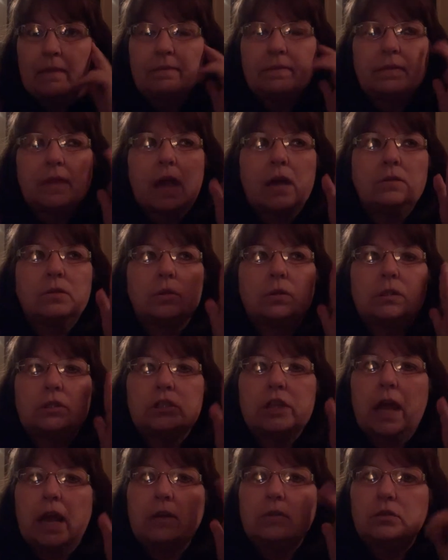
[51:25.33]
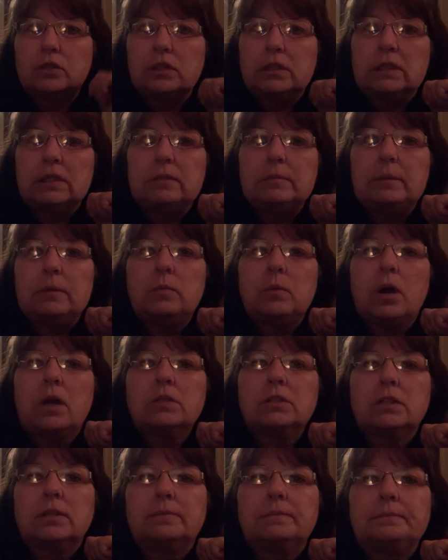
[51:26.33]
Those are the channels you need to be
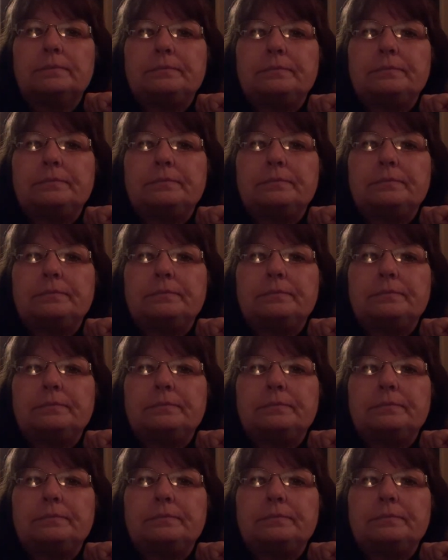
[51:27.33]
watching.